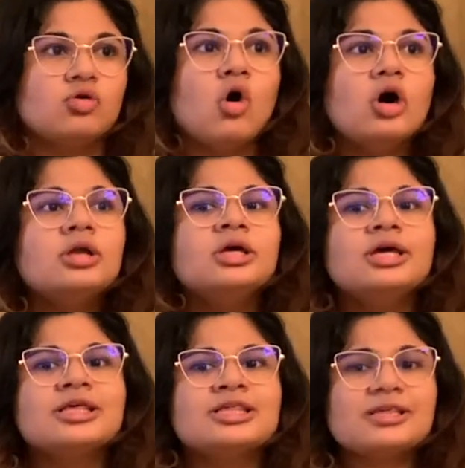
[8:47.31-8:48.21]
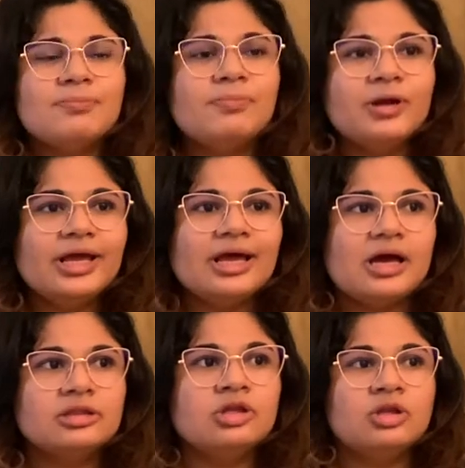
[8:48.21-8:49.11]
or simply
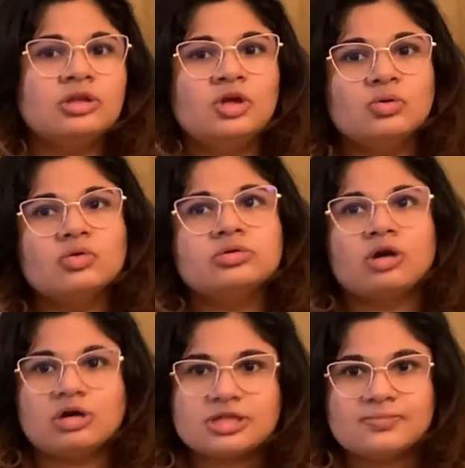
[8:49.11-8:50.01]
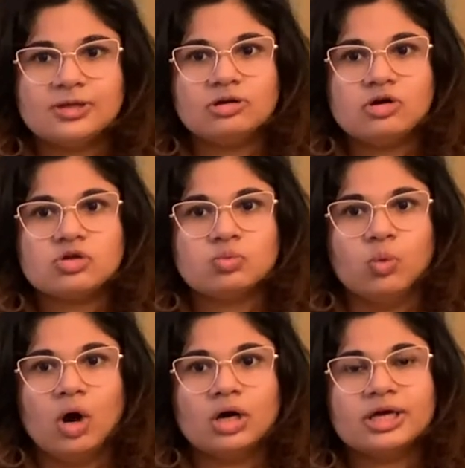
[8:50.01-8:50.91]
the neurotransmitters
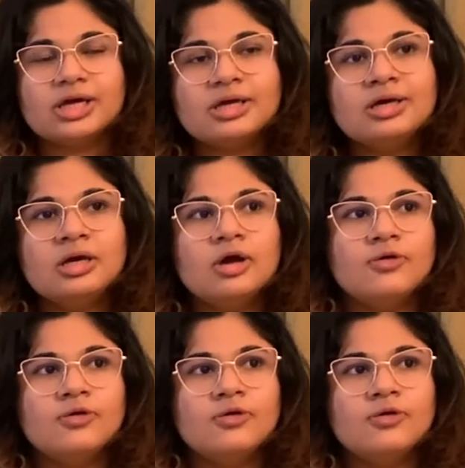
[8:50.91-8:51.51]
working